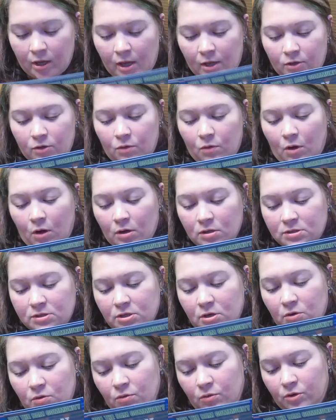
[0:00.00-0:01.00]
And you
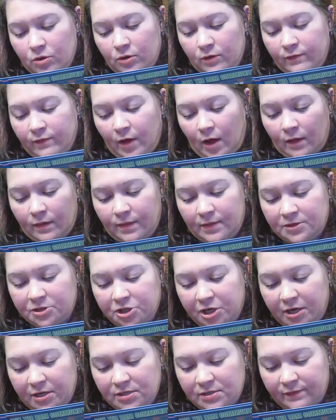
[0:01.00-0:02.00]
also could have gotten the
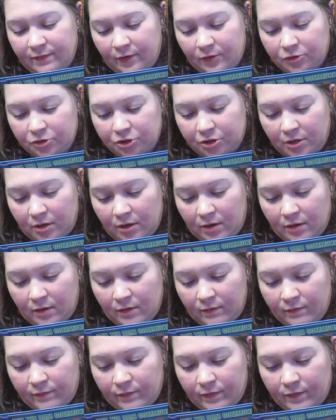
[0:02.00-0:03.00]
Chase version
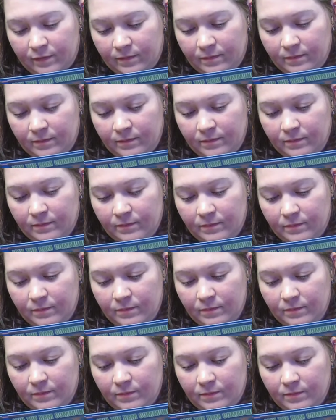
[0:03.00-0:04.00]
of
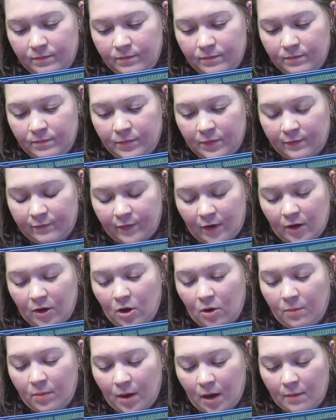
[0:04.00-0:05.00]
the
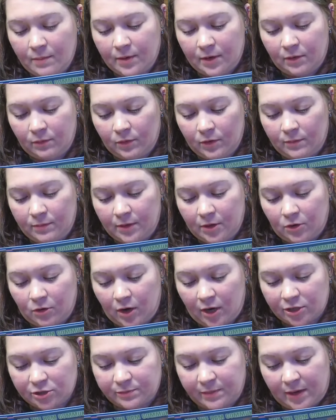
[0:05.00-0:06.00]
Funko Pop, but it would have been
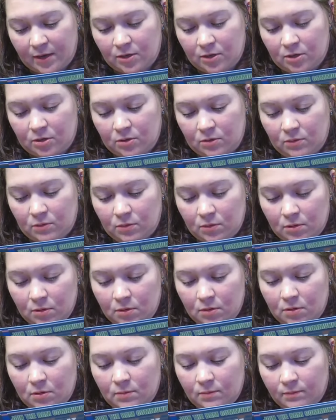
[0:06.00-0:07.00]
Crash Bandicoot.
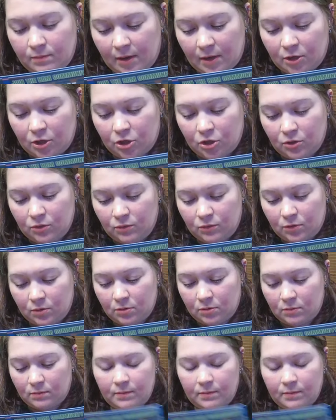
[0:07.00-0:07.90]
Bandicoot.